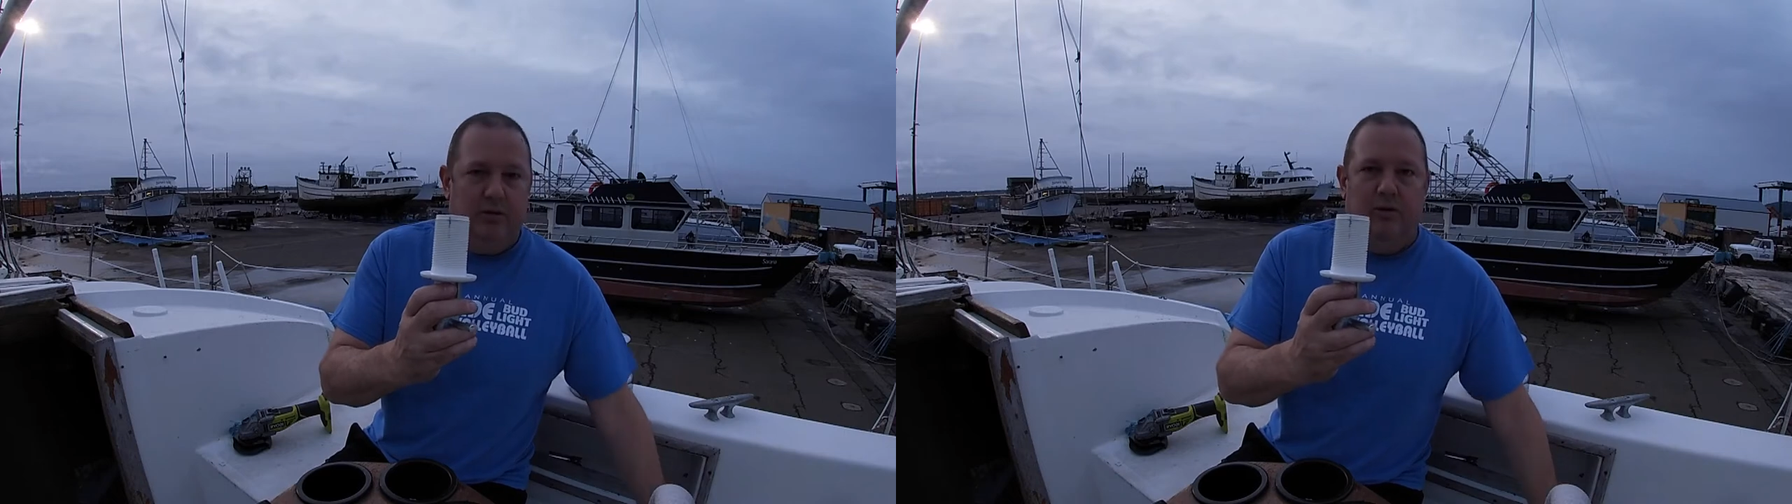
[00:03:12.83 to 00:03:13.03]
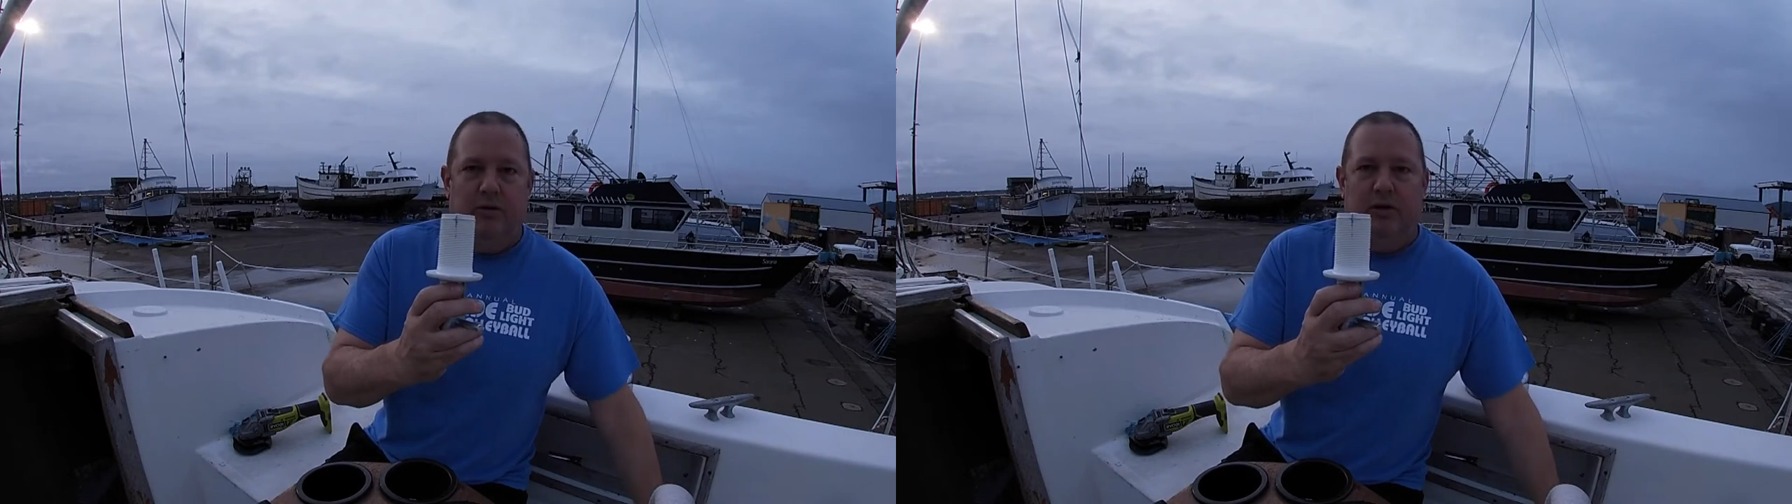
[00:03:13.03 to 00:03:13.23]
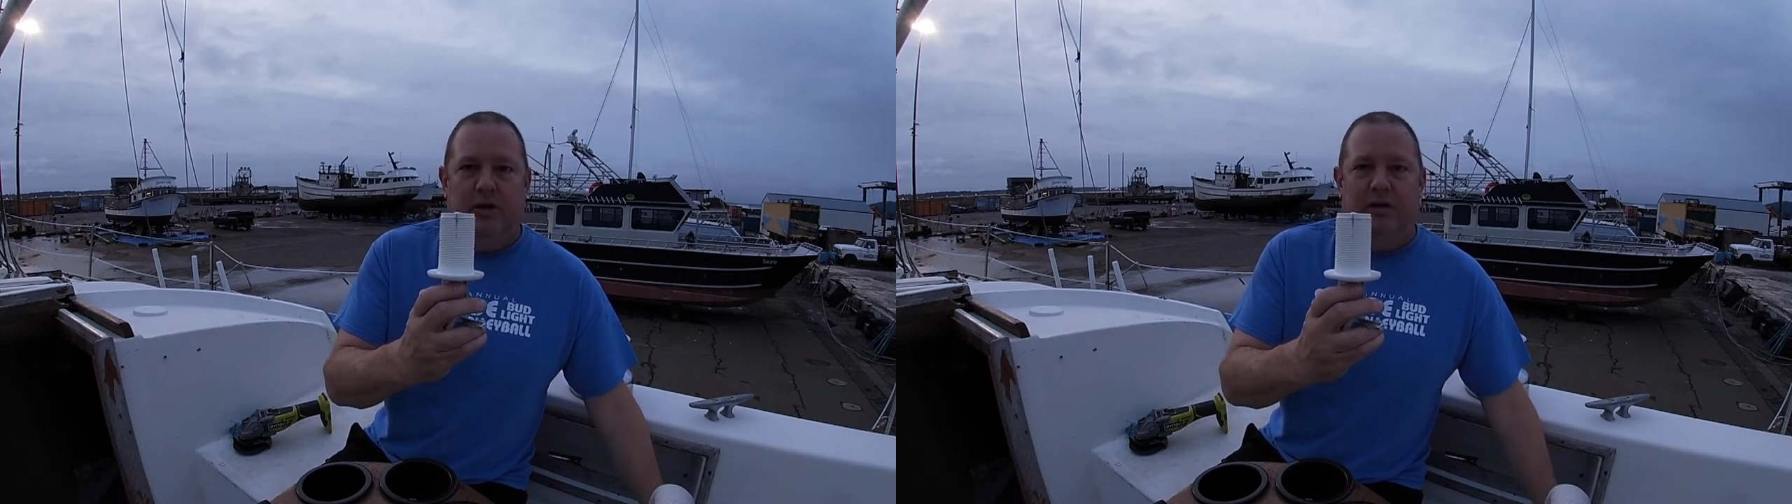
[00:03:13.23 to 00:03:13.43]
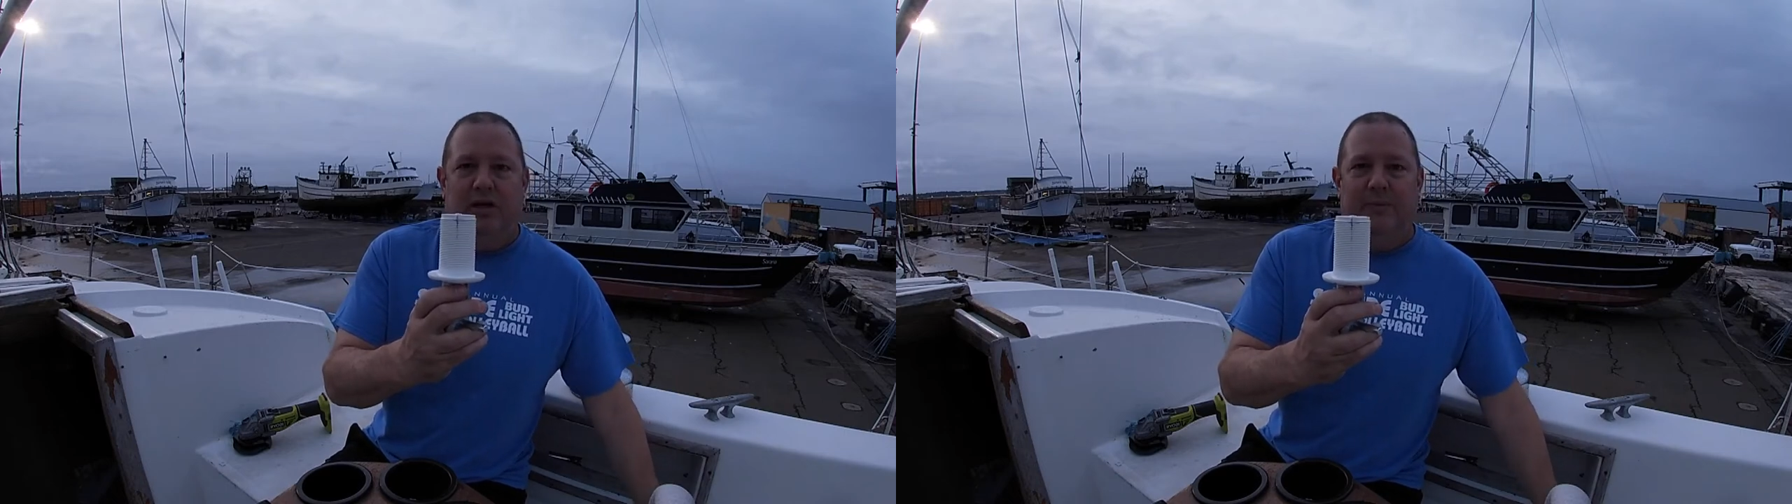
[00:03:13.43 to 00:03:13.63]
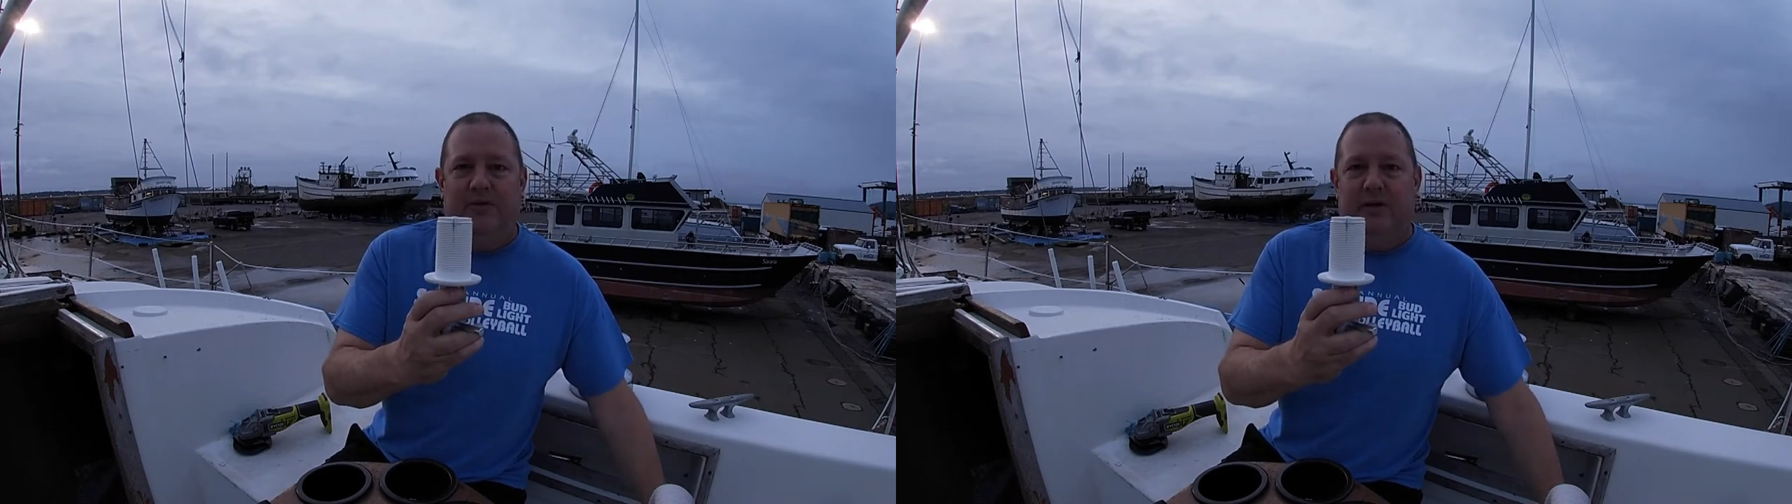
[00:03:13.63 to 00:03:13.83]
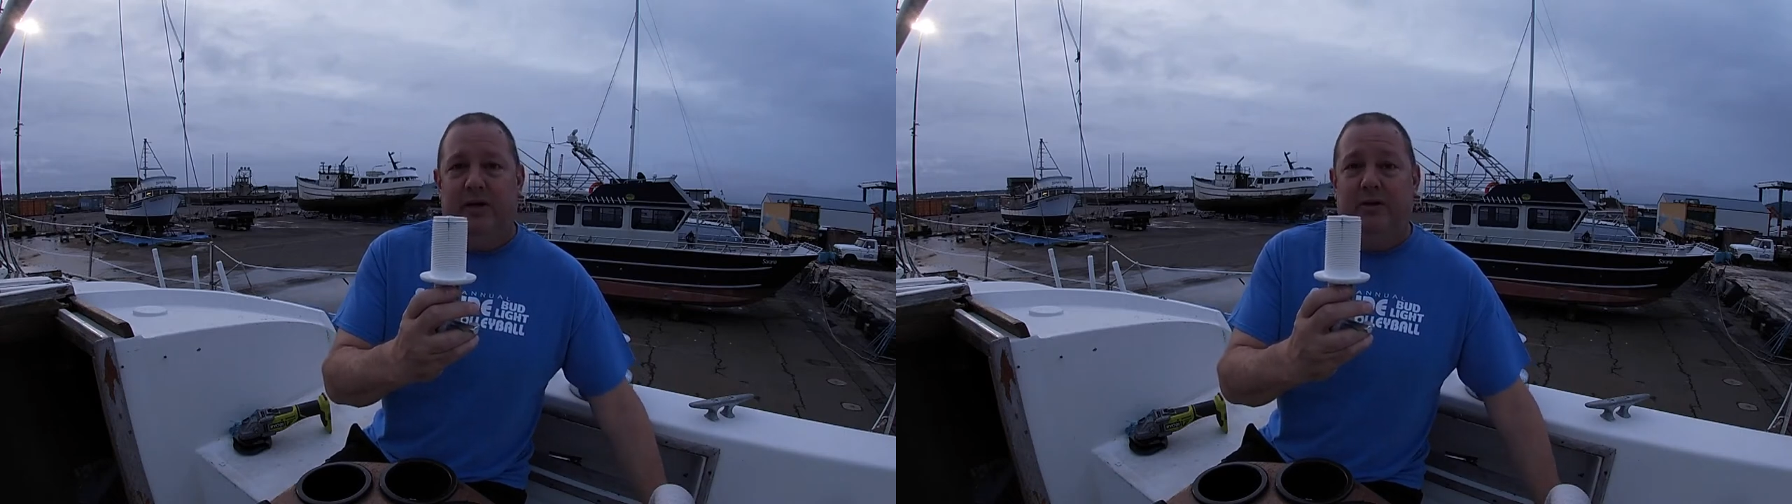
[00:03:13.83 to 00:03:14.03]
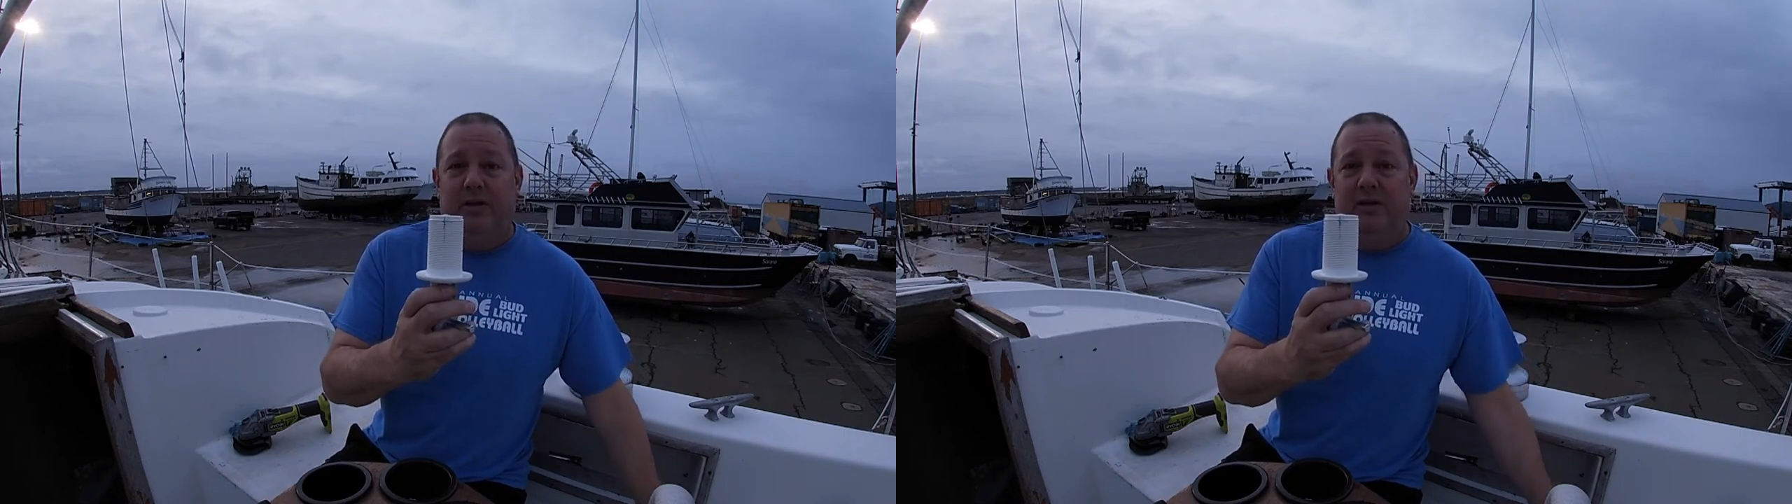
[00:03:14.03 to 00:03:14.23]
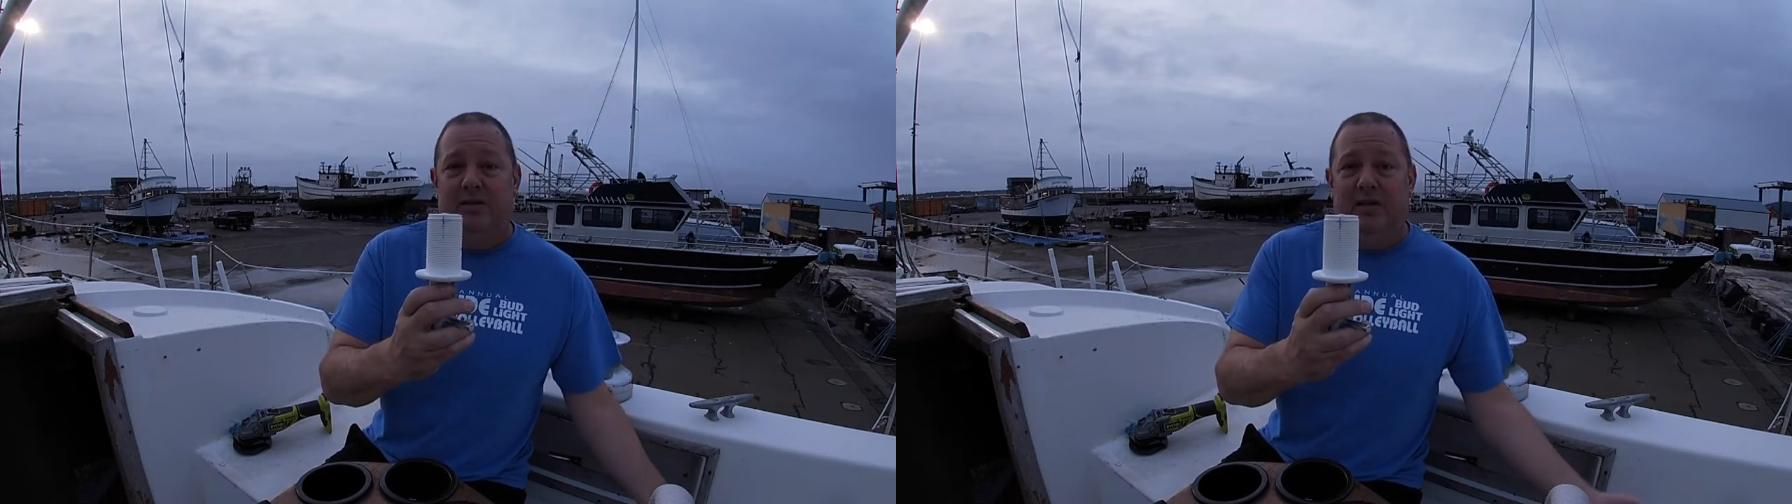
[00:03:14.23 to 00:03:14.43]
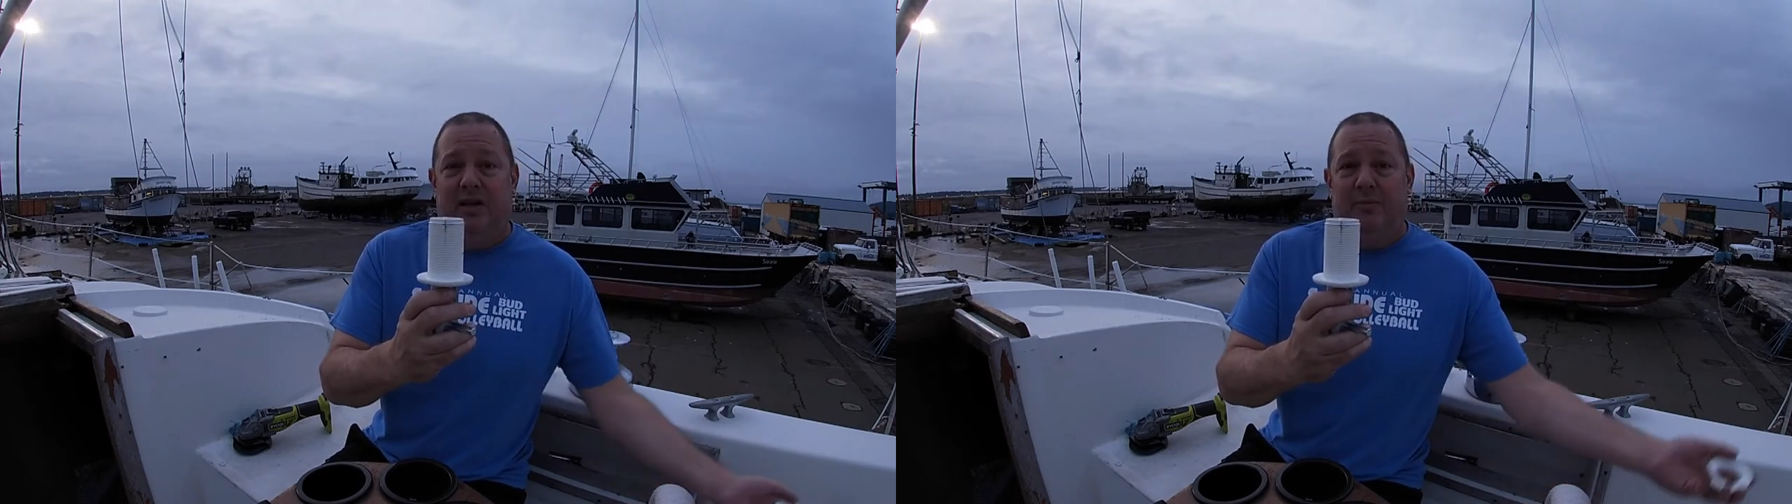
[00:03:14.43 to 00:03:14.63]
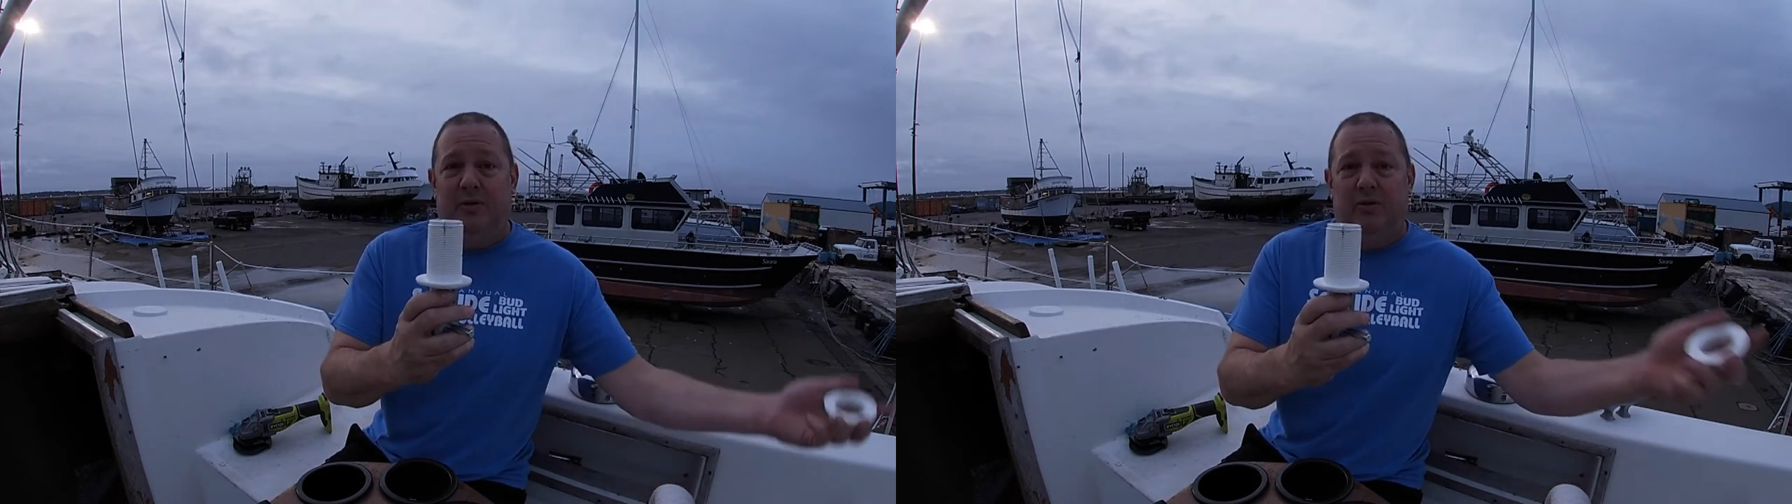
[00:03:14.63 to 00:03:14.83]
You're on the top side or on the inside
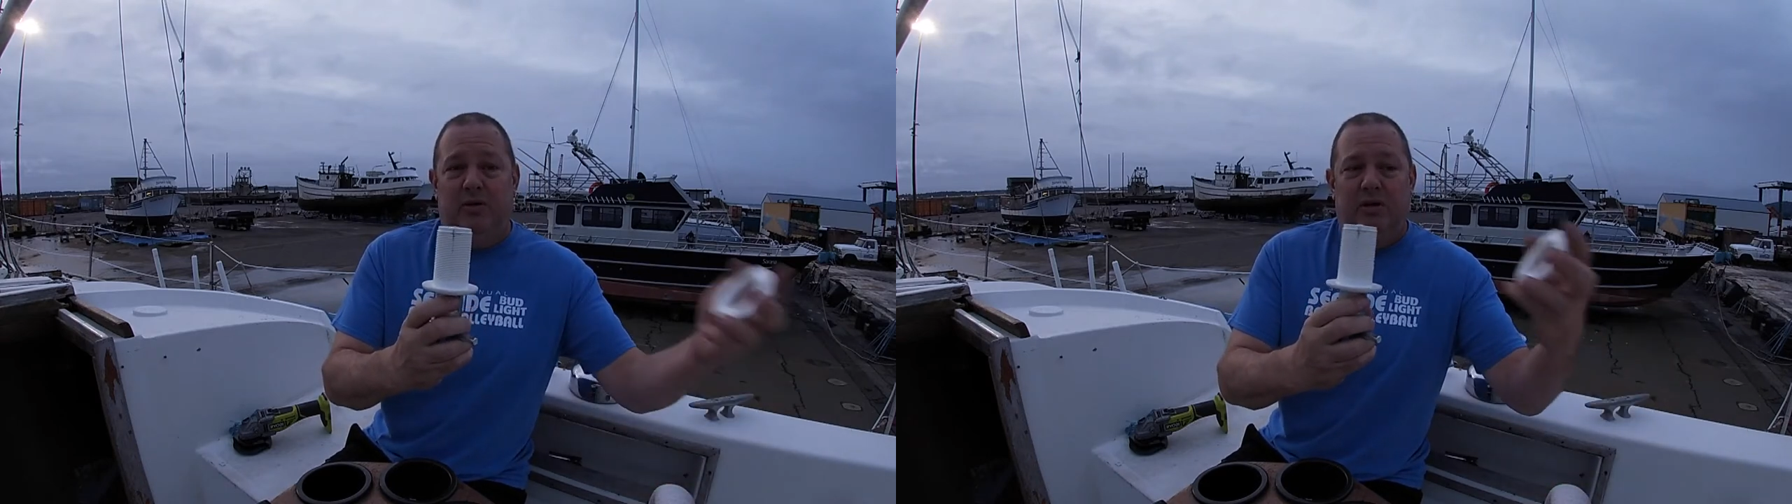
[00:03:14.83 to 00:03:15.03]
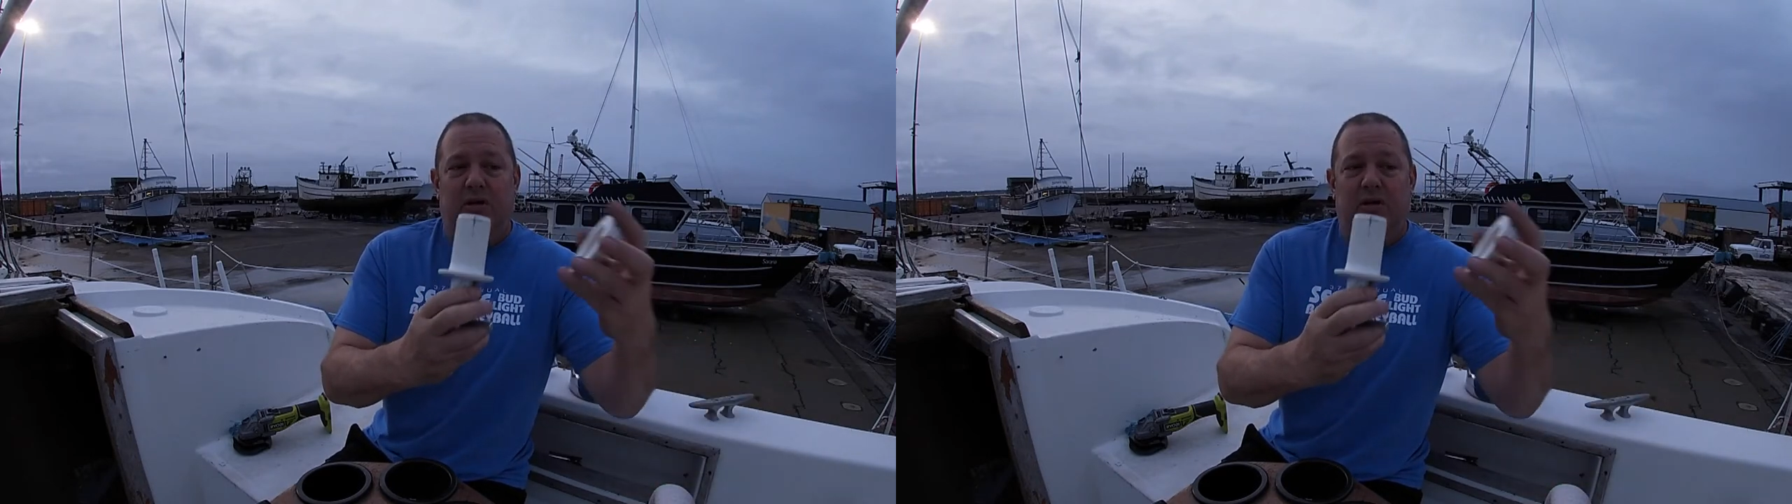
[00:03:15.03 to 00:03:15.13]
of the boat,